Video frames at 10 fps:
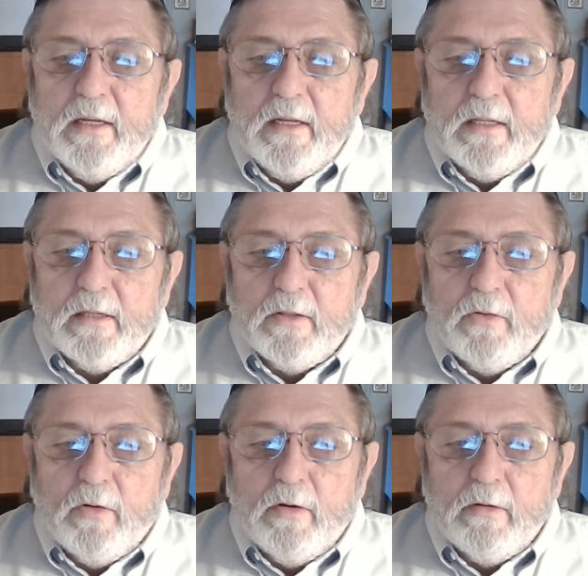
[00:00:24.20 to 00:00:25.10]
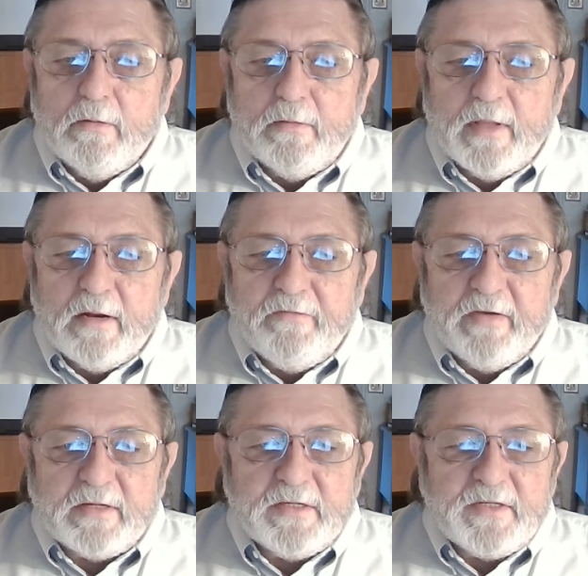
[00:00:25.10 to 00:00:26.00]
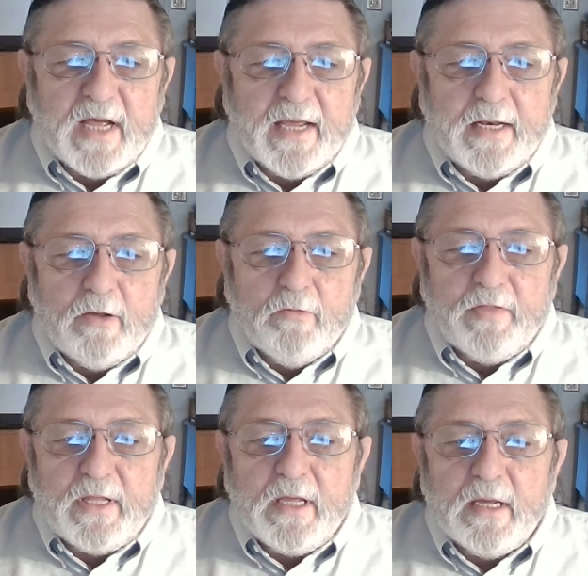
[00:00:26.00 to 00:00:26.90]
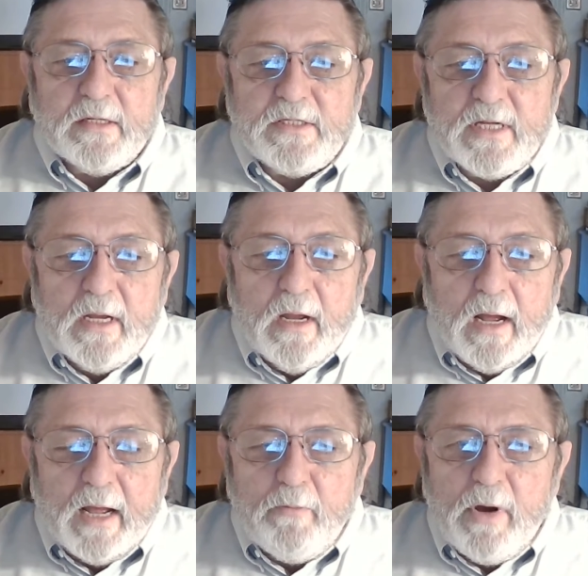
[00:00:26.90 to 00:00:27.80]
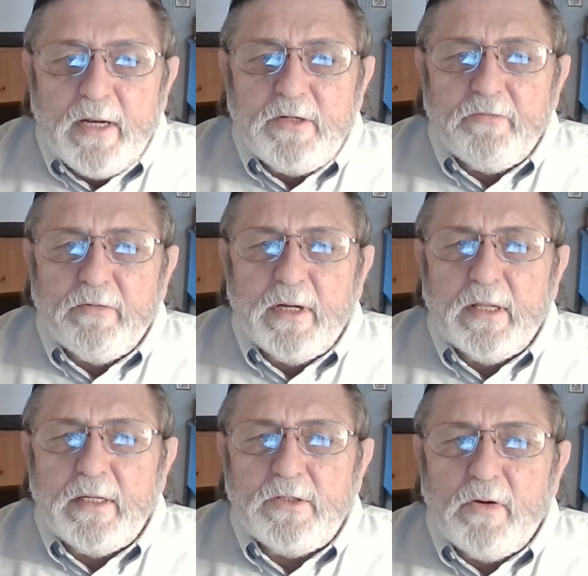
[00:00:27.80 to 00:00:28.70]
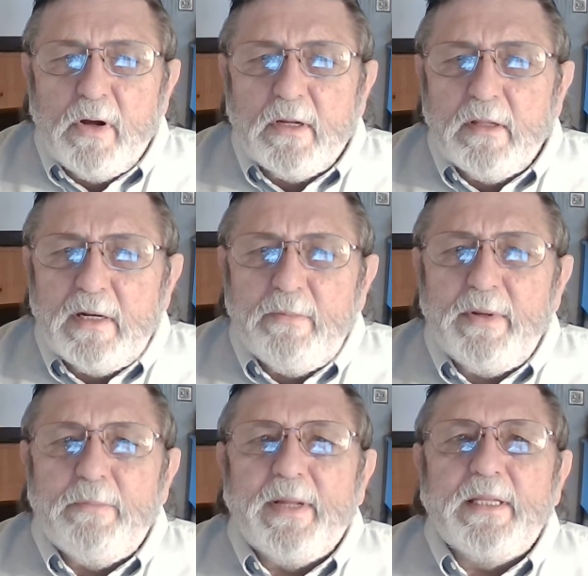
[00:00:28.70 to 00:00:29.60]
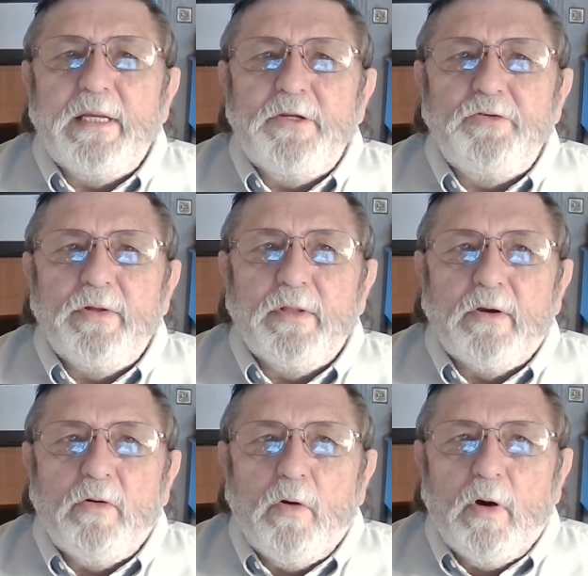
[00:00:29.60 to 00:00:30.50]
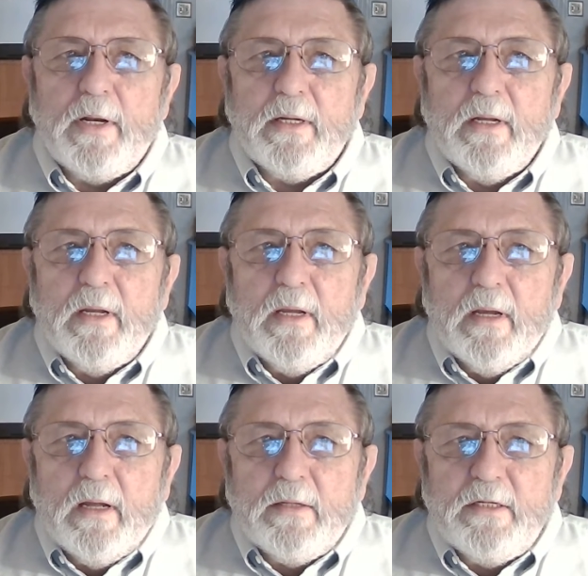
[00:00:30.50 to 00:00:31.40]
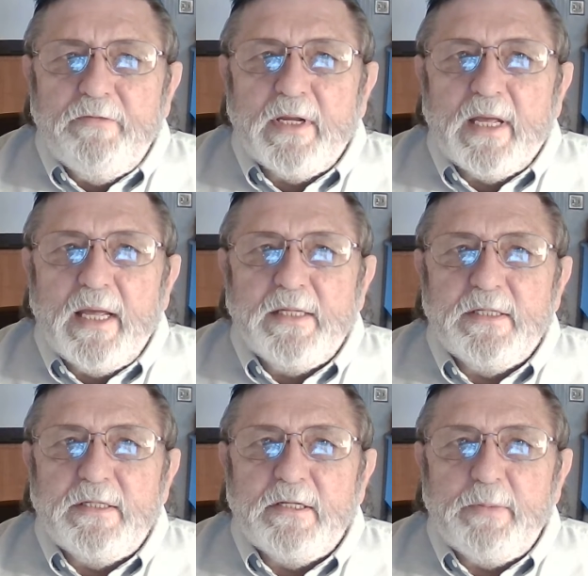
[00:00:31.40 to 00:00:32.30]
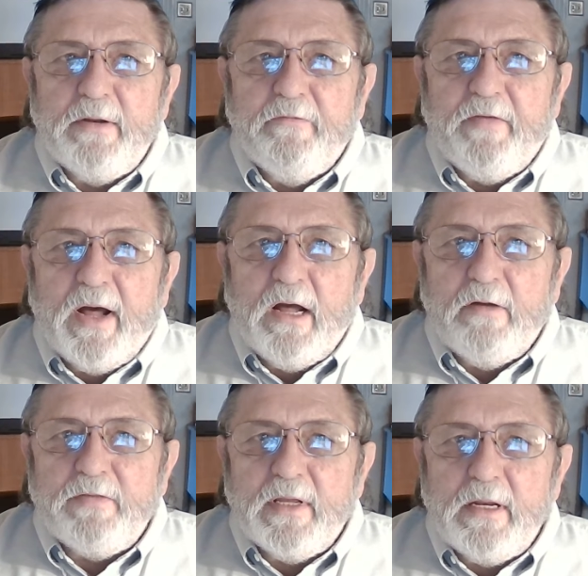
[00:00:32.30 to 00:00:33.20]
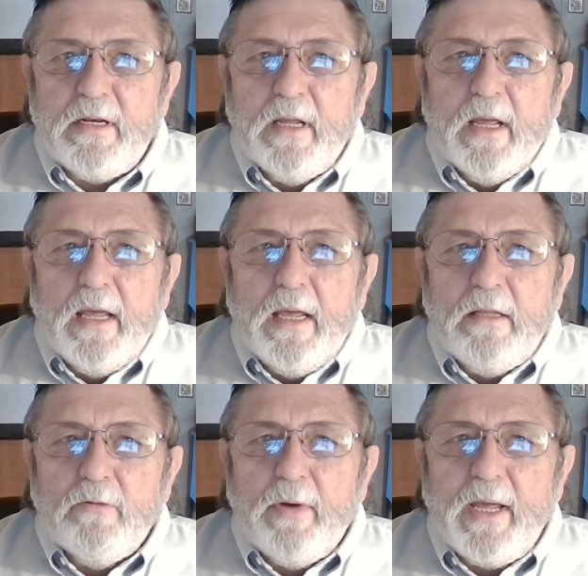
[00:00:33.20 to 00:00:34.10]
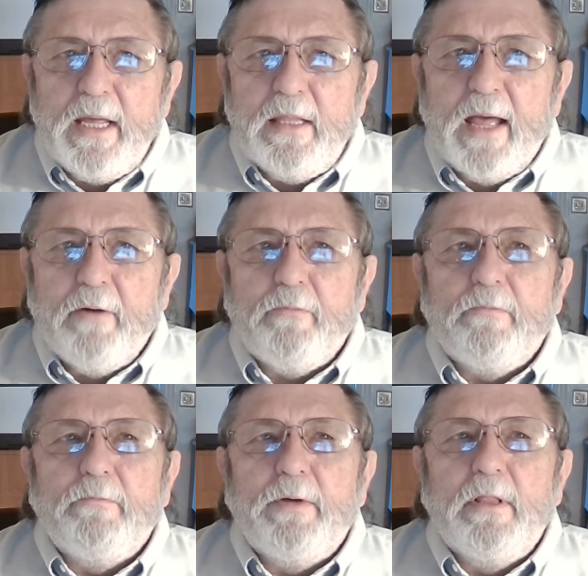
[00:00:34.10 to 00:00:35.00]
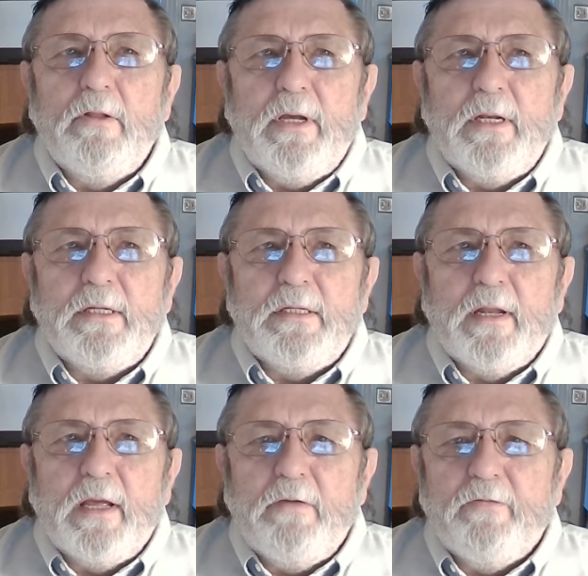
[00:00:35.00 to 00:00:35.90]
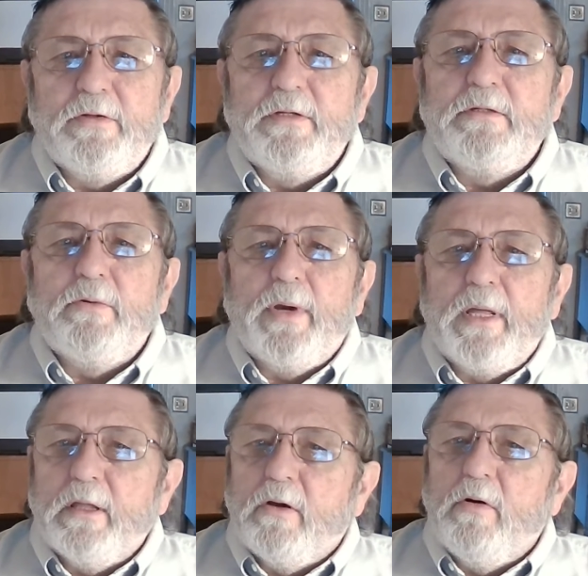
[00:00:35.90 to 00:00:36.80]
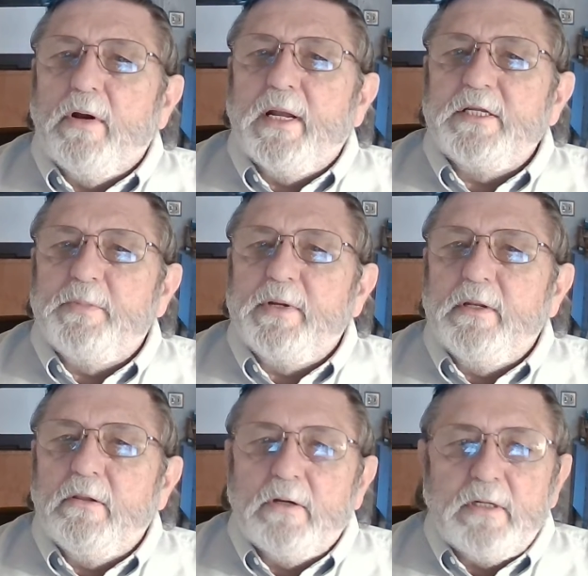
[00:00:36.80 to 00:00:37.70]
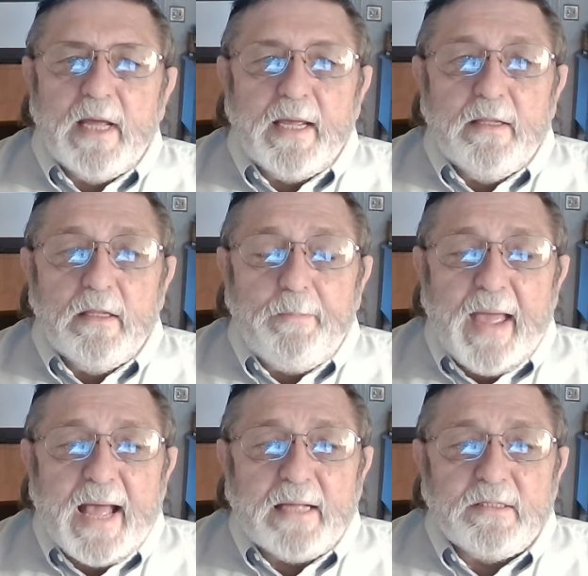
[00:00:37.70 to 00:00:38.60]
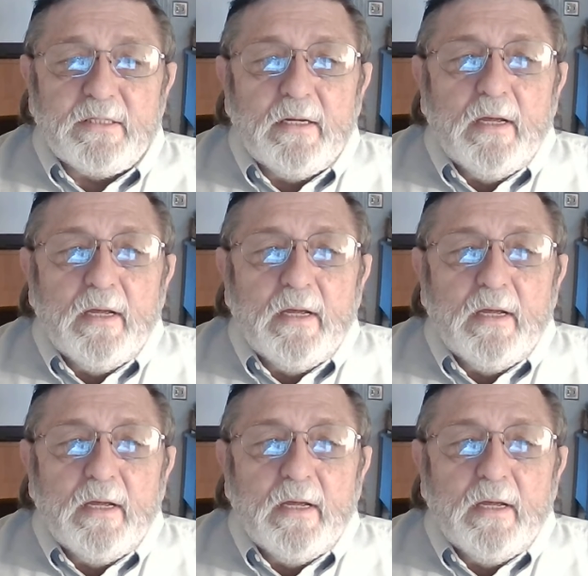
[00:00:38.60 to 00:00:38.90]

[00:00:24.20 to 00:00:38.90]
in the law that affect society over the years, I wanted to really talk a little bit about the history of the court, different cases it's been involved in, and the way that we look at it today versus the way the court has been looked at in the past.